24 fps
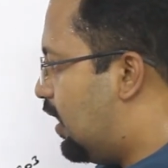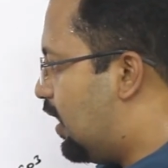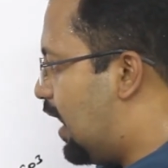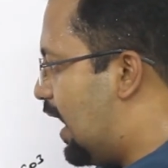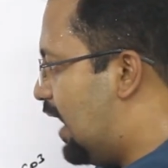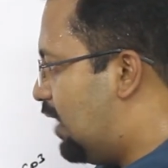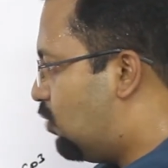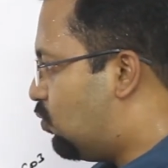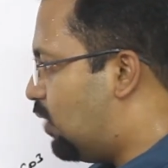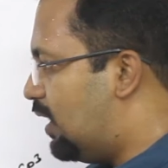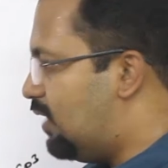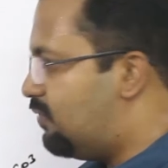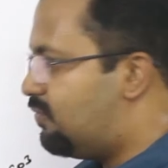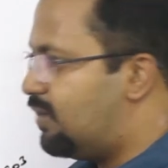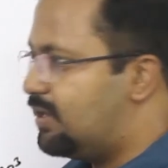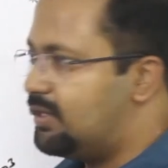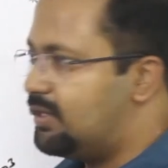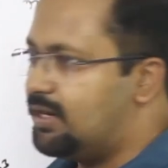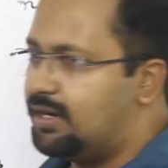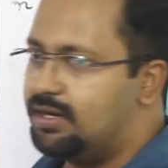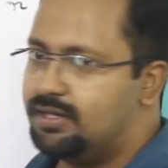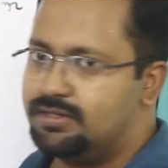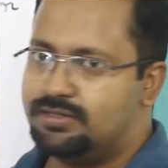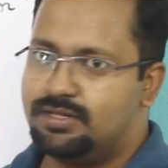I'll qualify
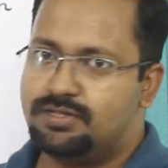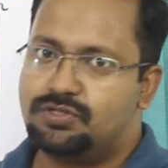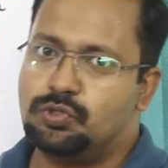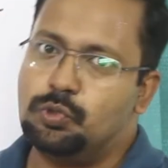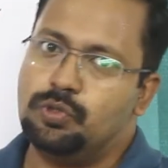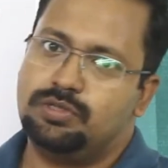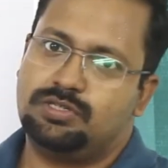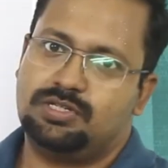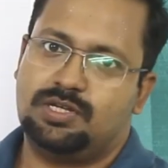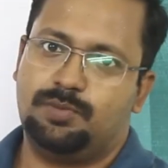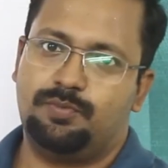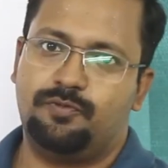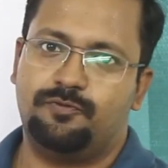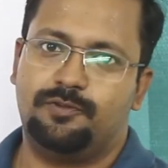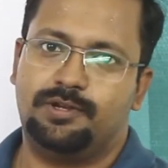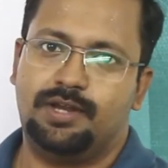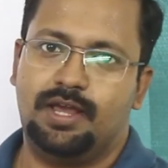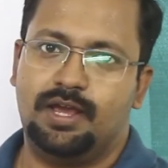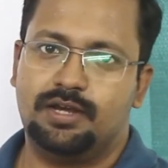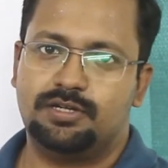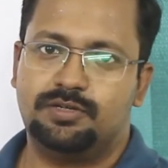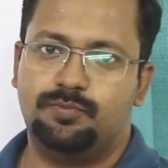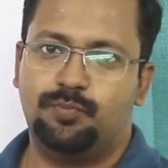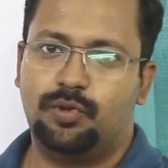that as the slowest step of the
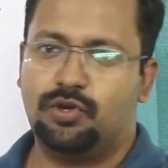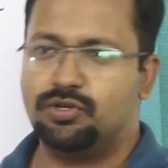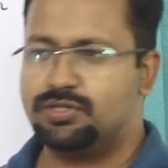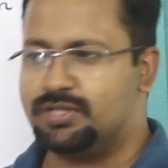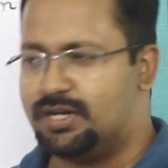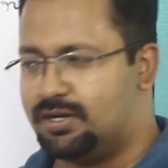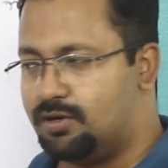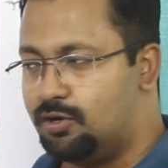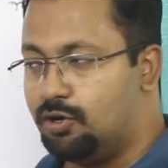reaction because that